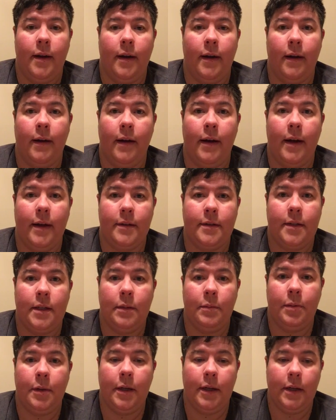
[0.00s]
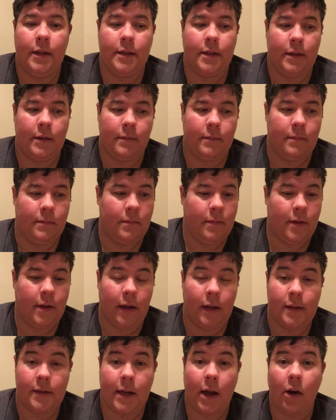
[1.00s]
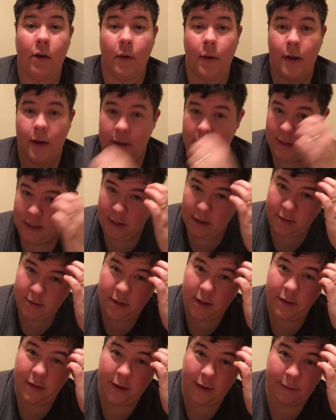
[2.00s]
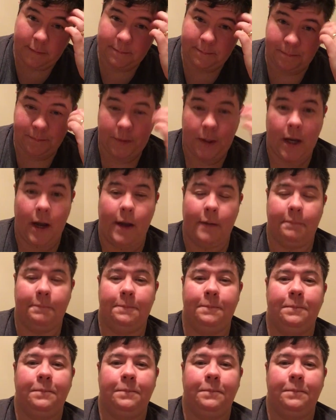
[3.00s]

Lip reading: STPs and things. Now, here's the thing, okay?